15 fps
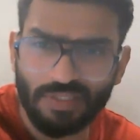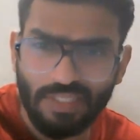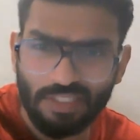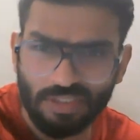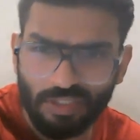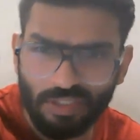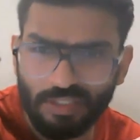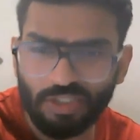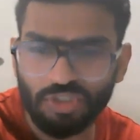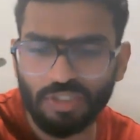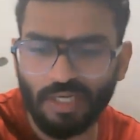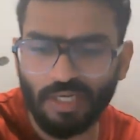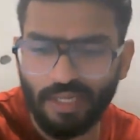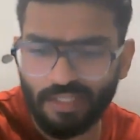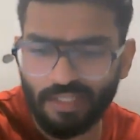National
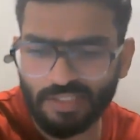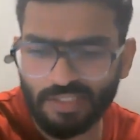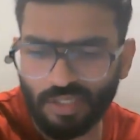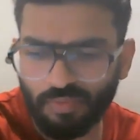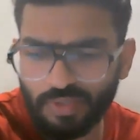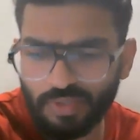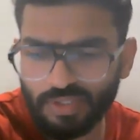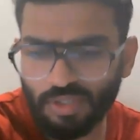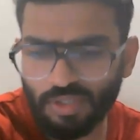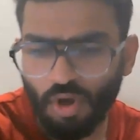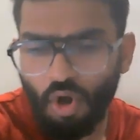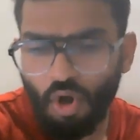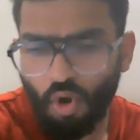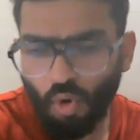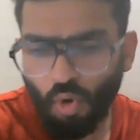Digital Health Service.
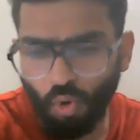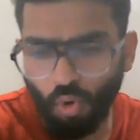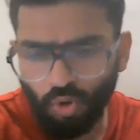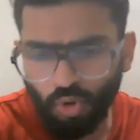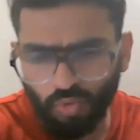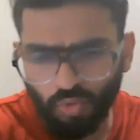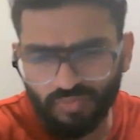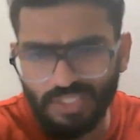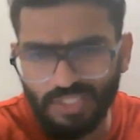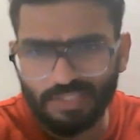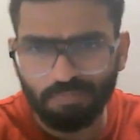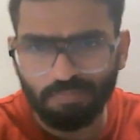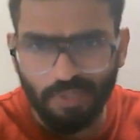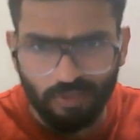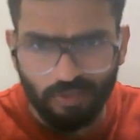All of these
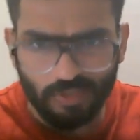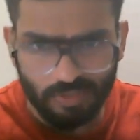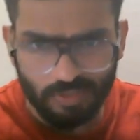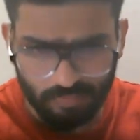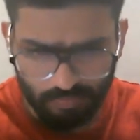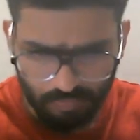pillars,